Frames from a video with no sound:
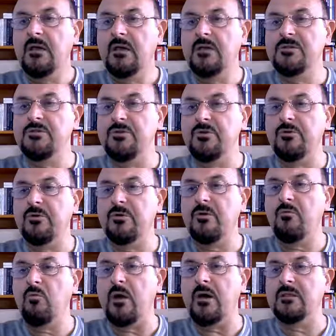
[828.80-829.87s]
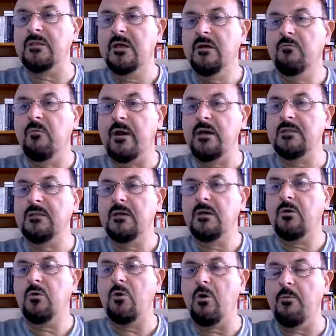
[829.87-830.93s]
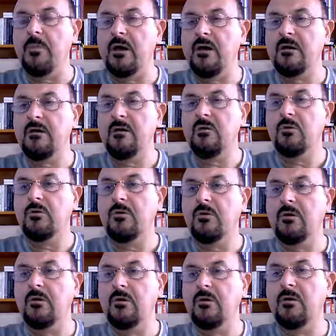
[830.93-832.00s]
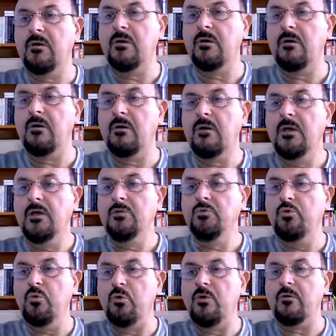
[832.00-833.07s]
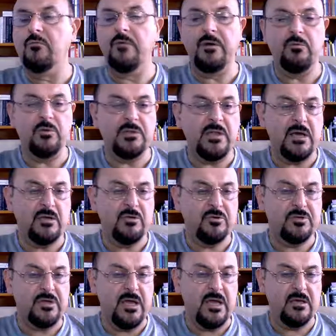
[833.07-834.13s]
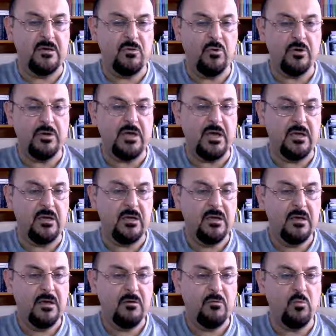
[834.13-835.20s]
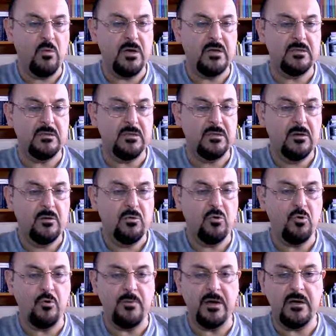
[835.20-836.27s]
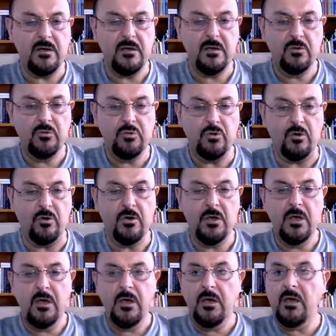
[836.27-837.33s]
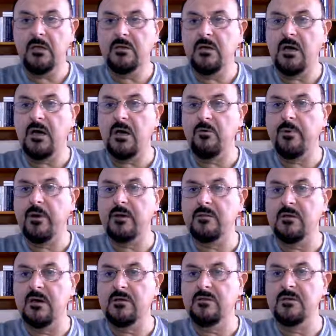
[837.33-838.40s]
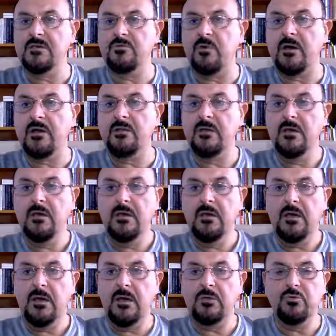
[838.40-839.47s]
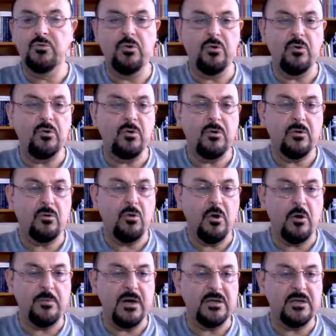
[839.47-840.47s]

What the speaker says: 0 1 1 comma 2, we would like to say. Okay, 1 comma 2. And how about this one? 2 comma